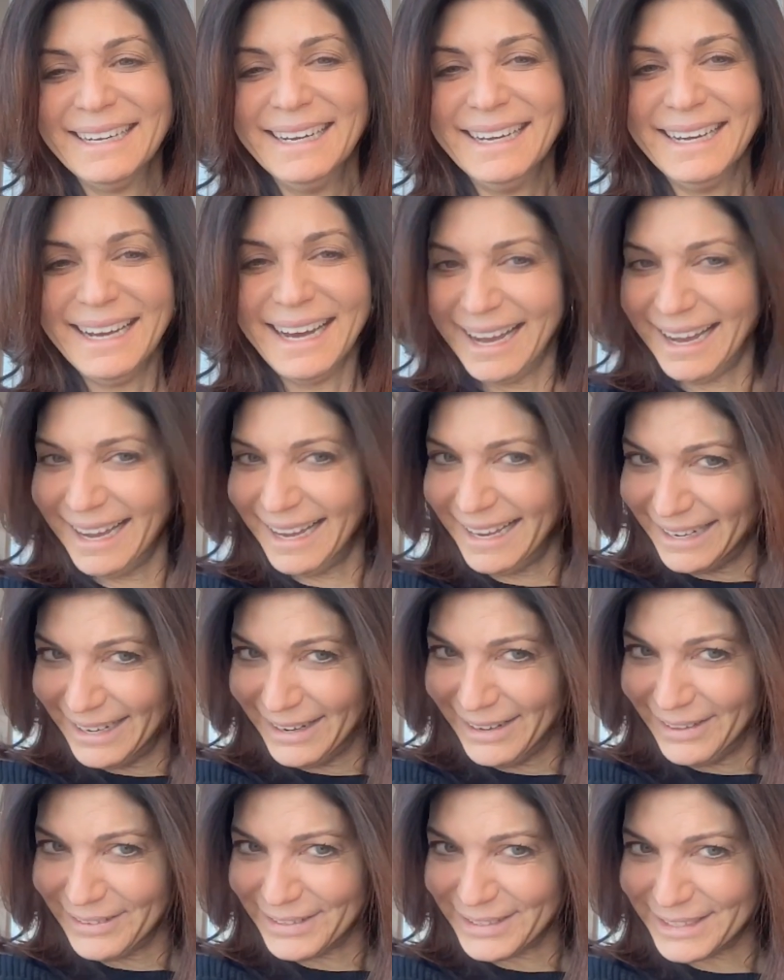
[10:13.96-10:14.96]
I
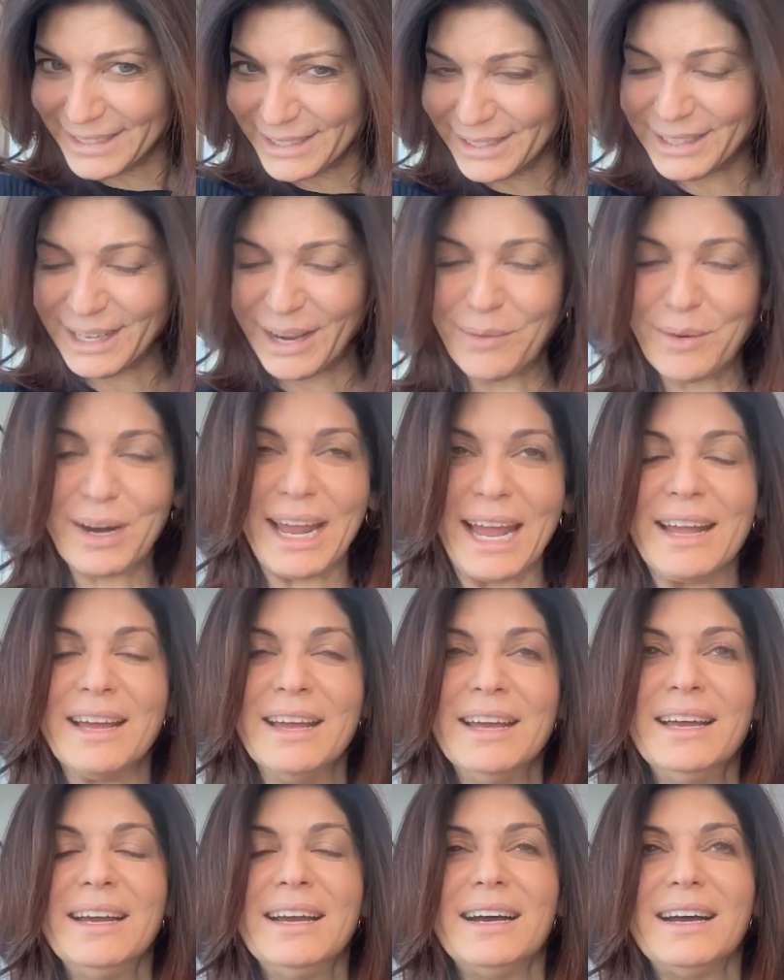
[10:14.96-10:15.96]
know they're still not working.
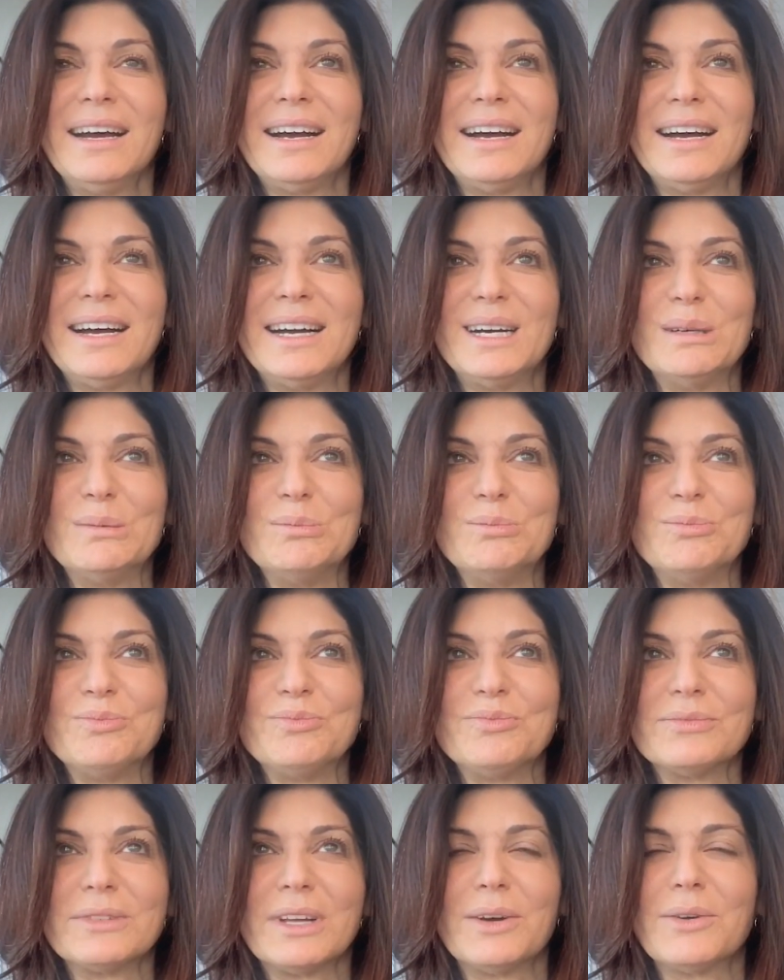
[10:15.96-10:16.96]

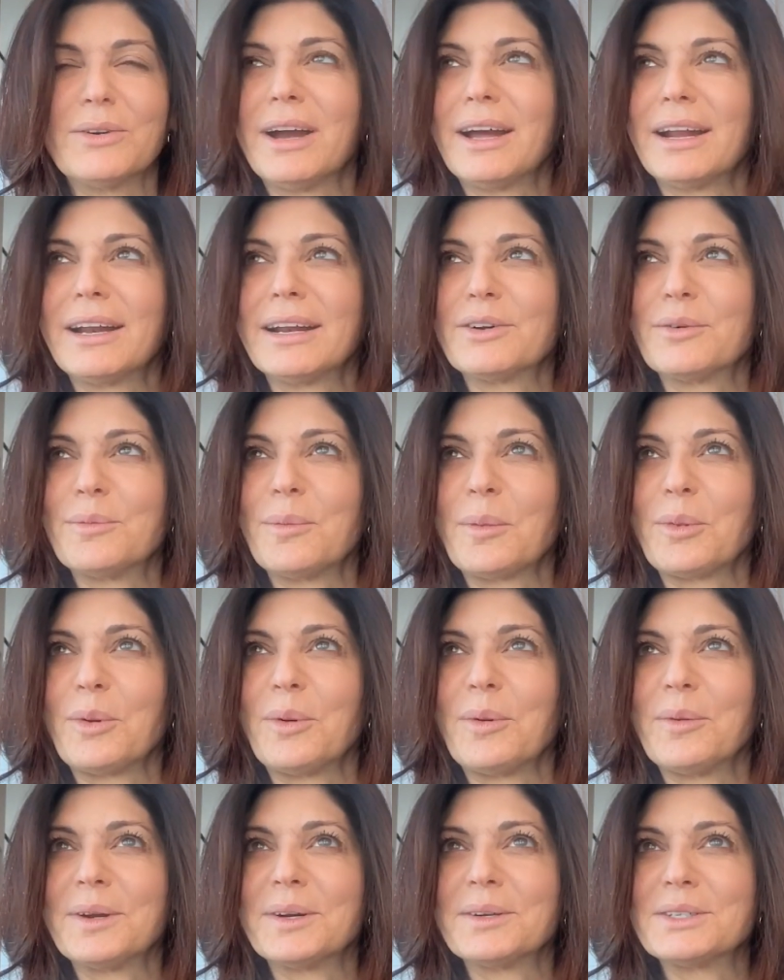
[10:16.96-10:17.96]
Oh God, I don't remember
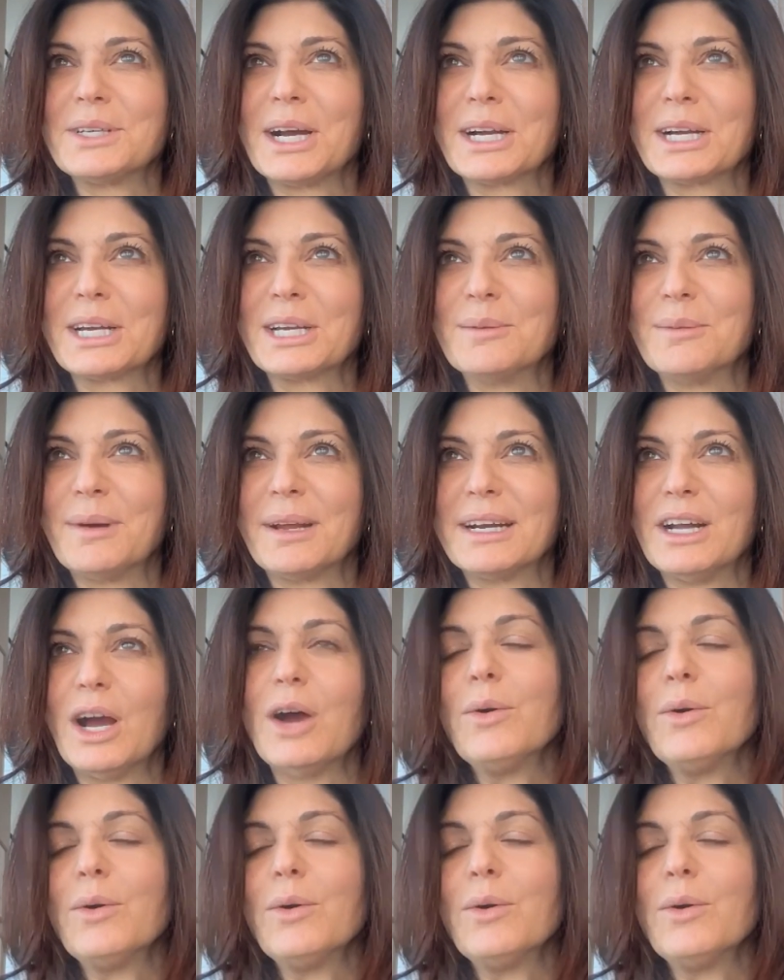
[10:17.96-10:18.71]
what we were talking about. It.